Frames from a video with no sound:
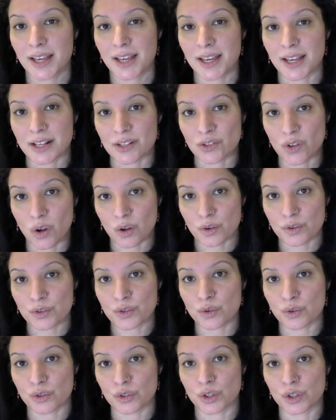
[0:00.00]
it's
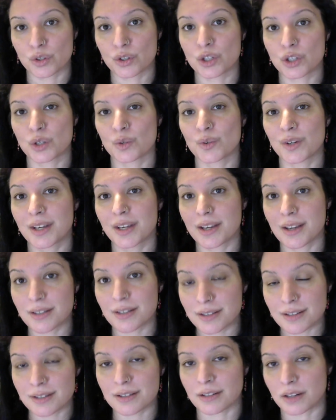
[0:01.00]
also due to
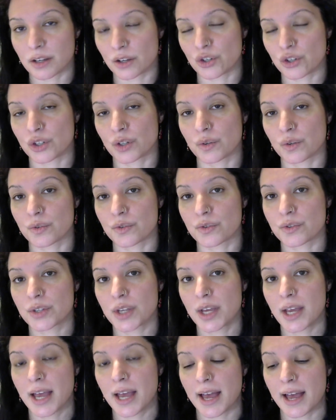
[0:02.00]
insulin issues.
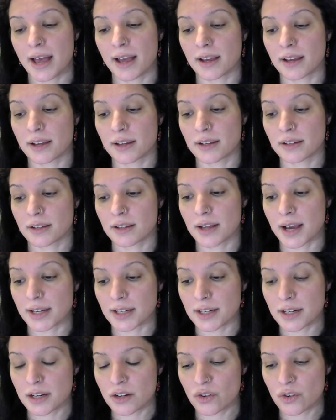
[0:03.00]
And I
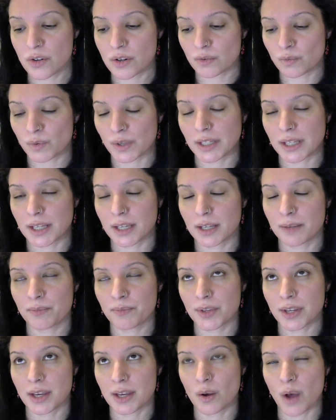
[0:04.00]
didn't really,
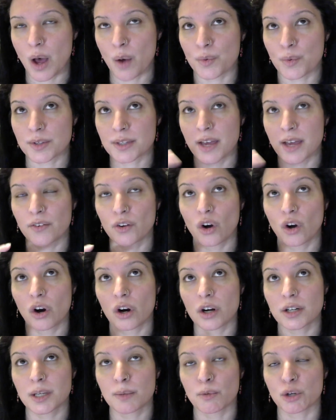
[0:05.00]
I was having a
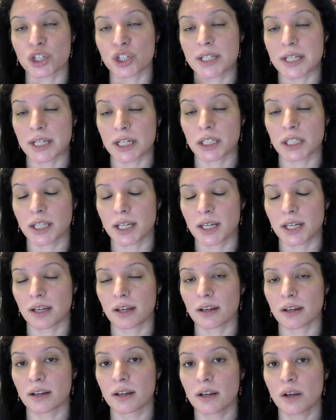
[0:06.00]
hard time
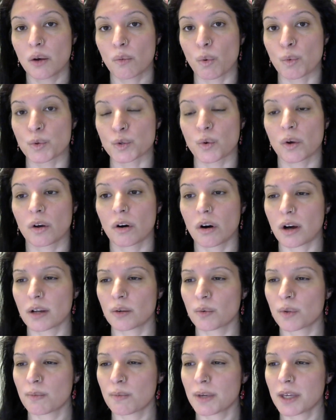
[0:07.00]
articulating what was going on
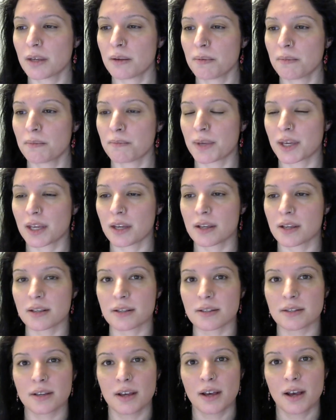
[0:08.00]
with me
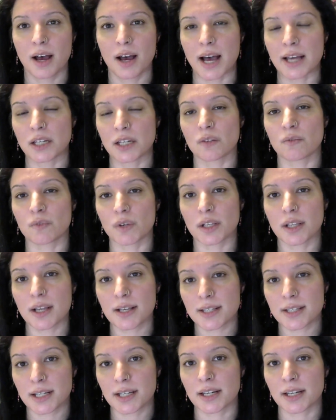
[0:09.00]
because I didn't
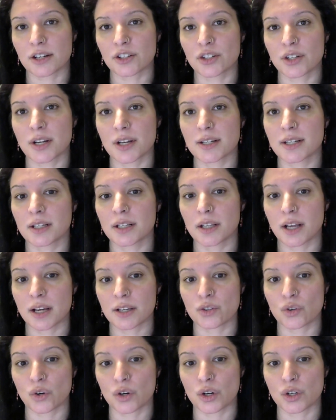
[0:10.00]
realize the connection until I
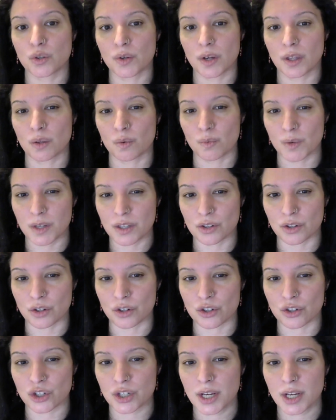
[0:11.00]
started doing the
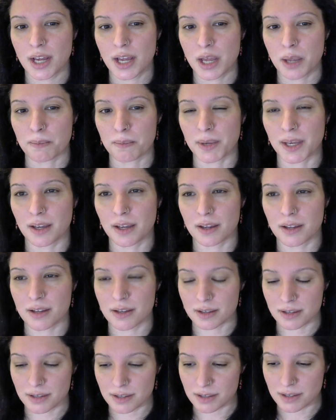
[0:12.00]
research.
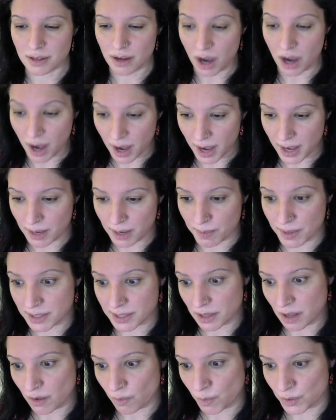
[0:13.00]
Because I
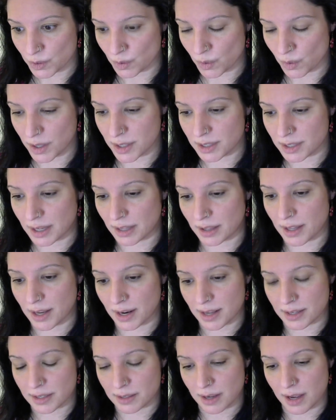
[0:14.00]
myself was noticing
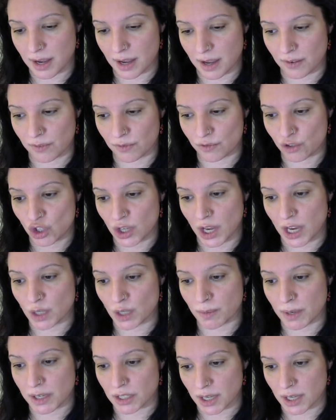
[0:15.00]
that as I've changed
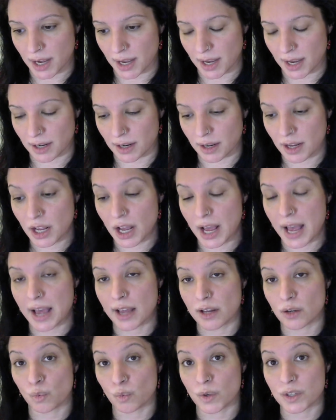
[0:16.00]
my diet
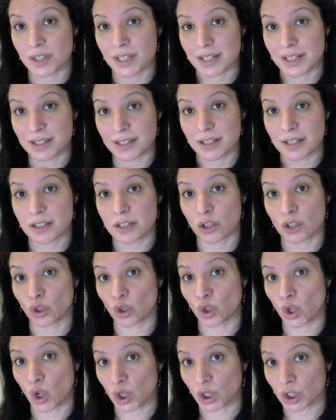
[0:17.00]
and was consistent
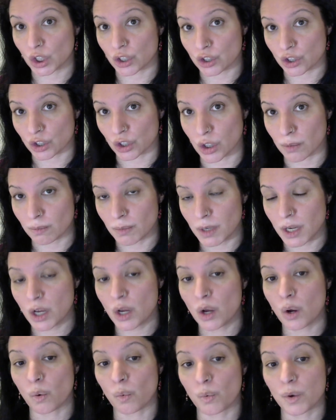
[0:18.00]
longer term
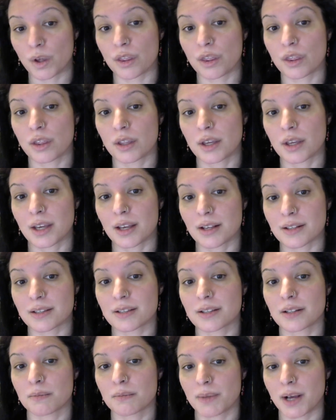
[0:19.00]
with
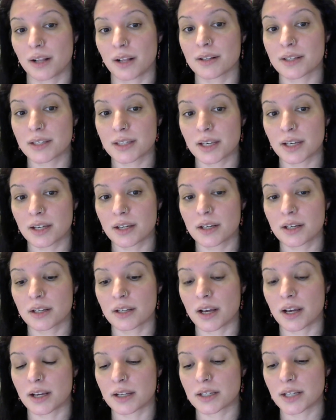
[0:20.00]
insulin balancing
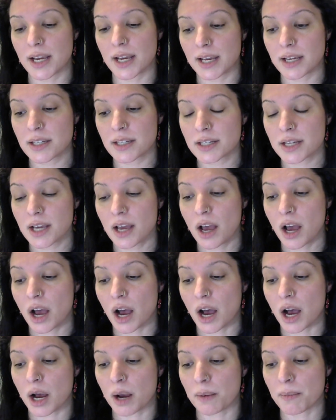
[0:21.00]
uh, diet,
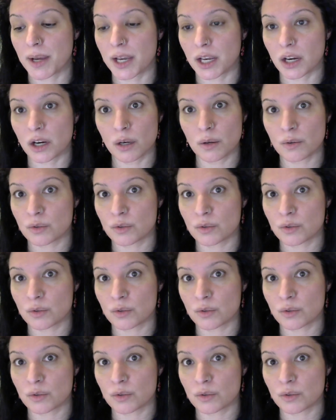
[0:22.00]
uh, my hair